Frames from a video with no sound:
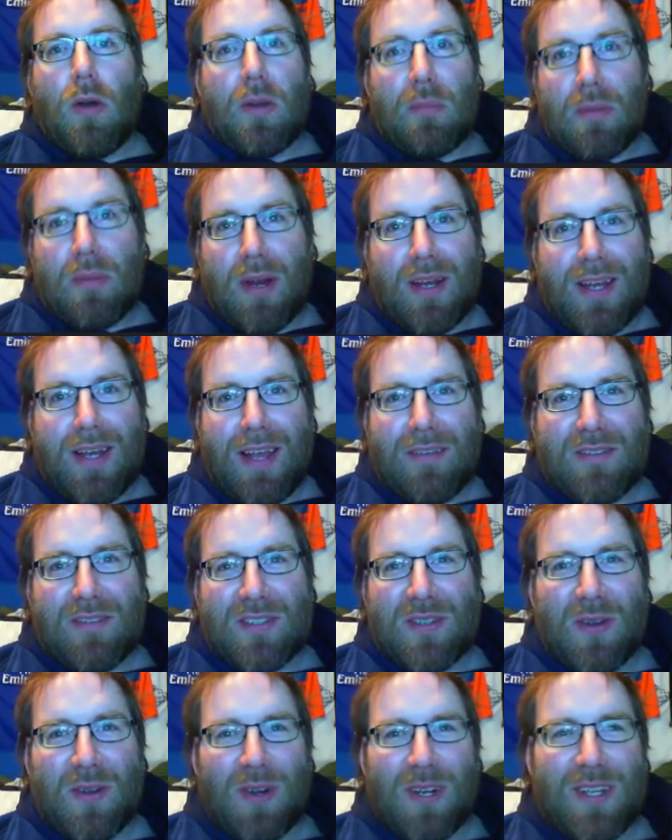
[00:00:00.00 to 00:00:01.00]
owned and Brighton
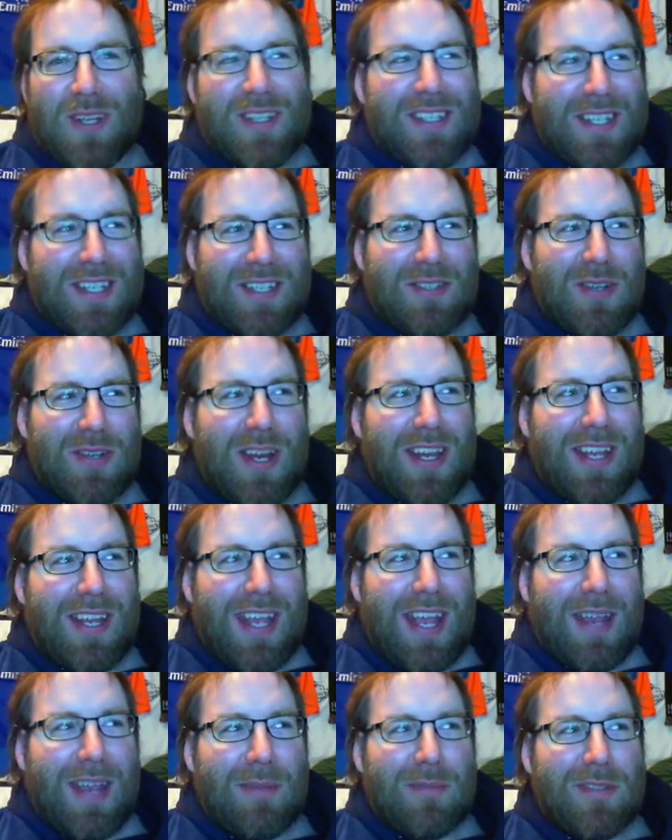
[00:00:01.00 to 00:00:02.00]
haven't scored in six straight
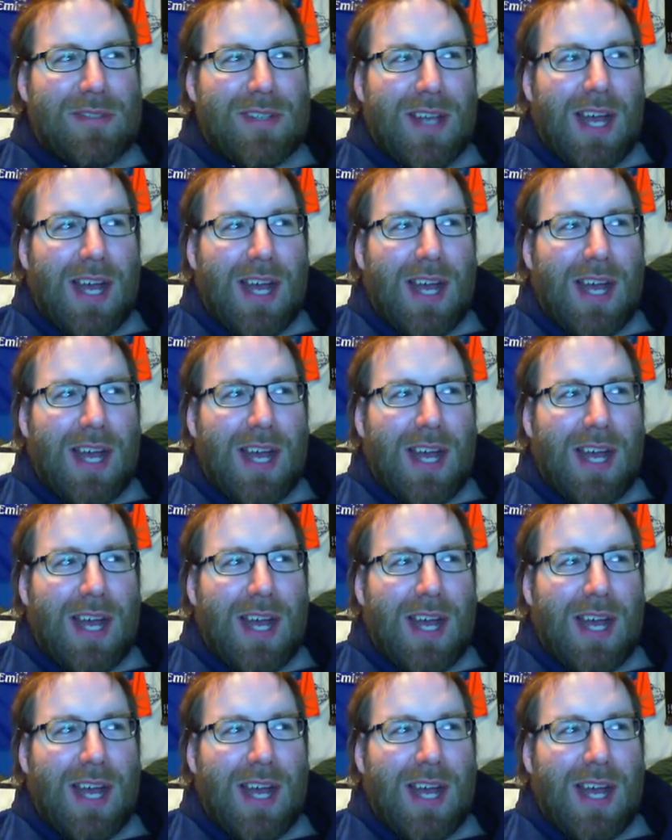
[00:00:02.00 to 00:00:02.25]
games.